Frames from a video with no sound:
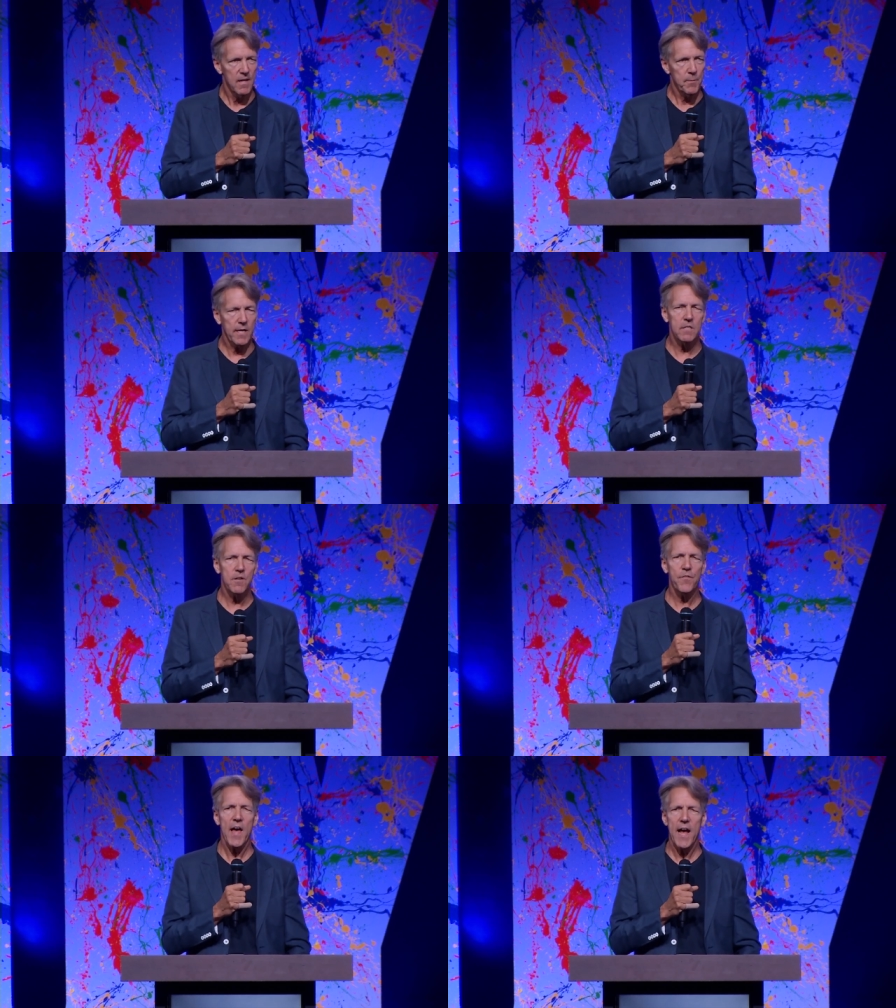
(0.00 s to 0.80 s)
Because
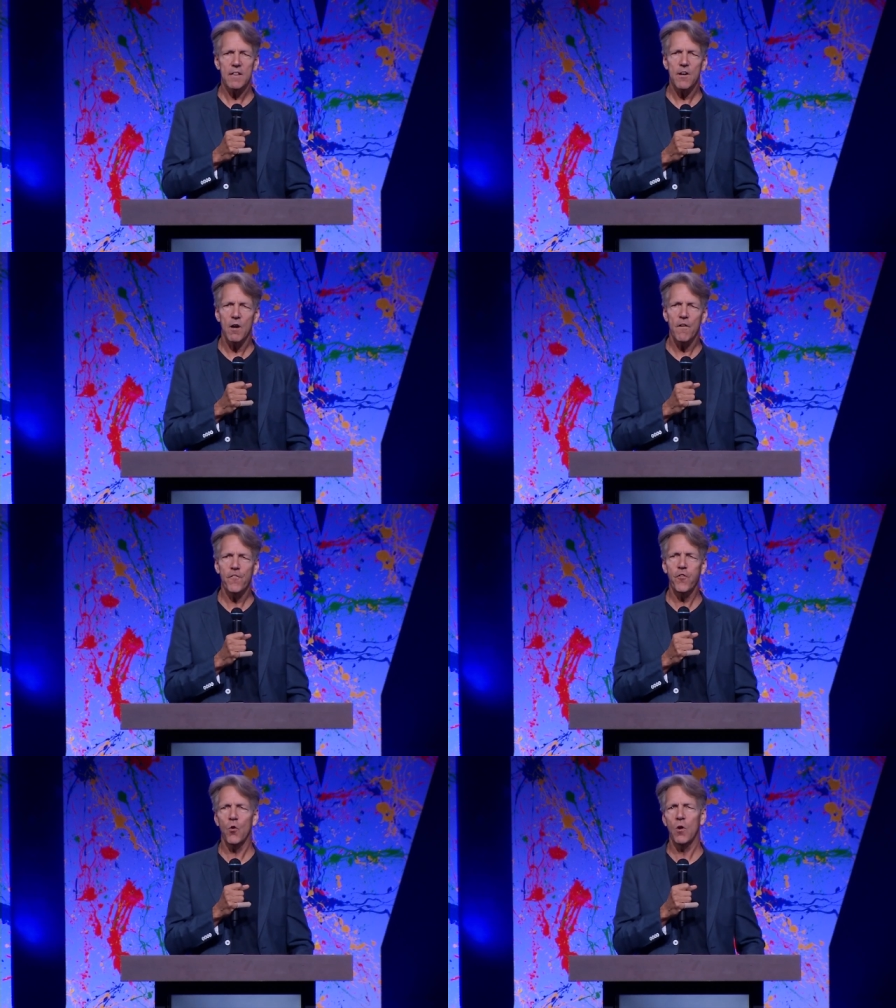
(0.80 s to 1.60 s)
of that, there are
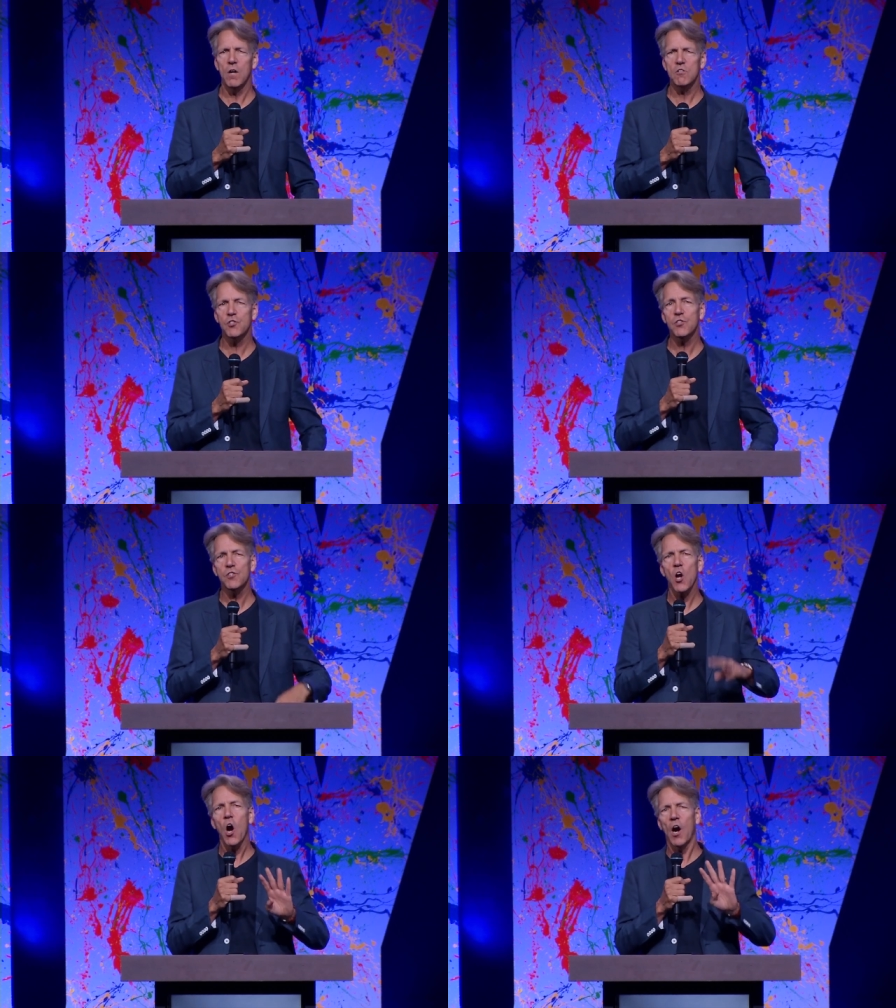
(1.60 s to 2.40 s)
four
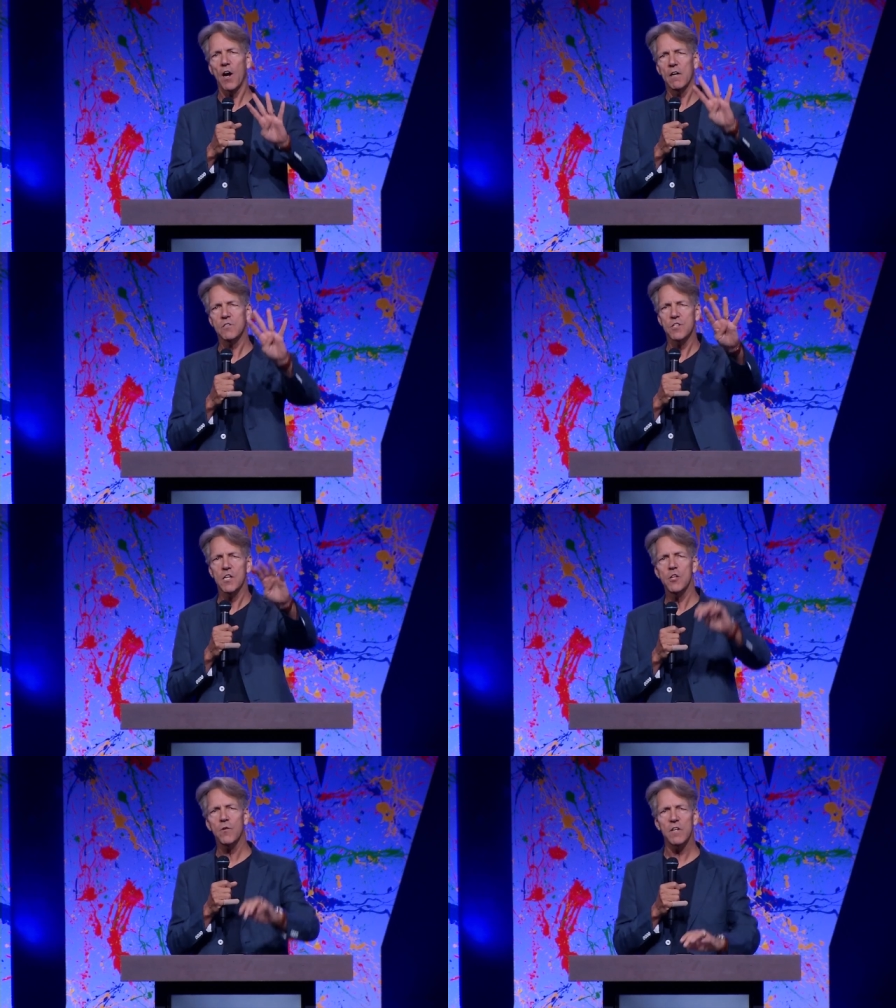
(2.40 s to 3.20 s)
stars that
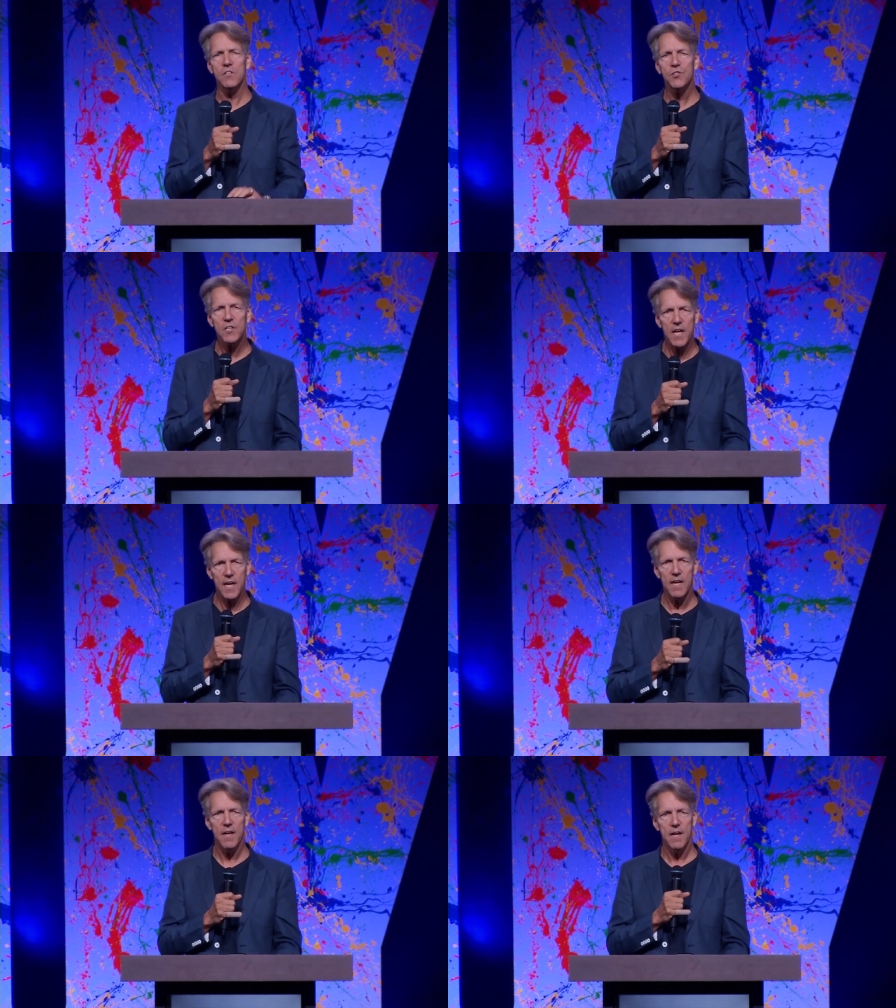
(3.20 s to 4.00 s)
you can
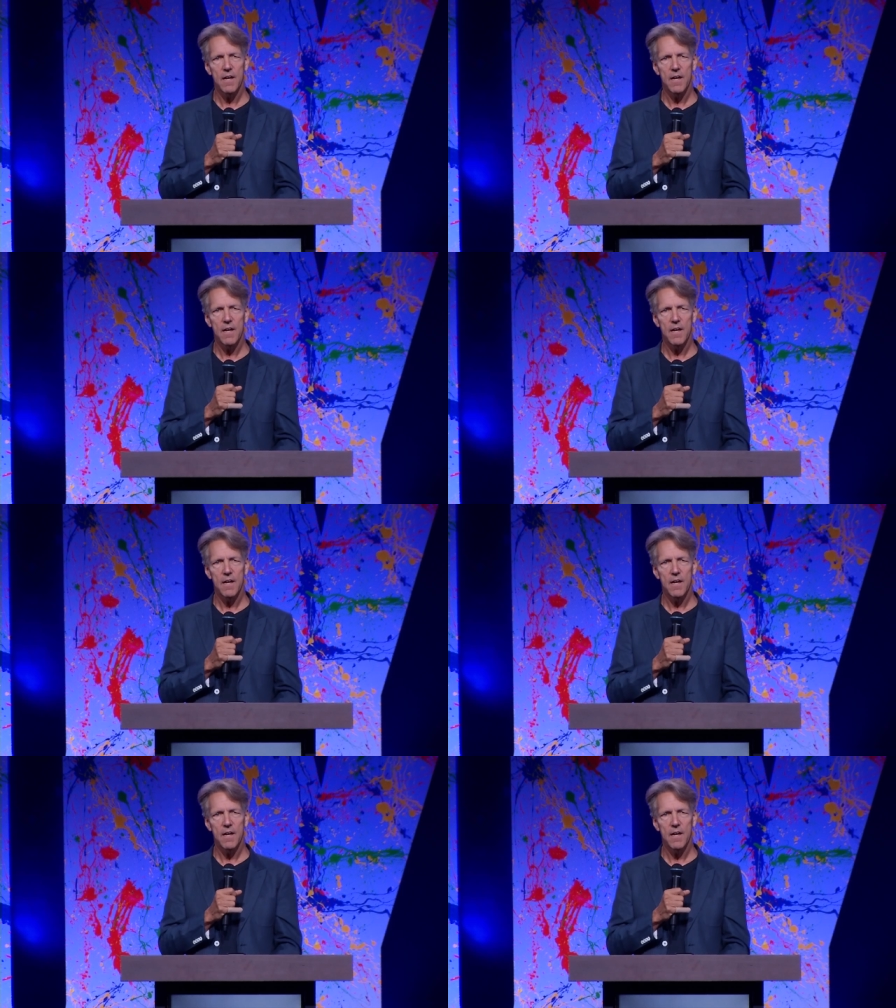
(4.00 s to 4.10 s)
see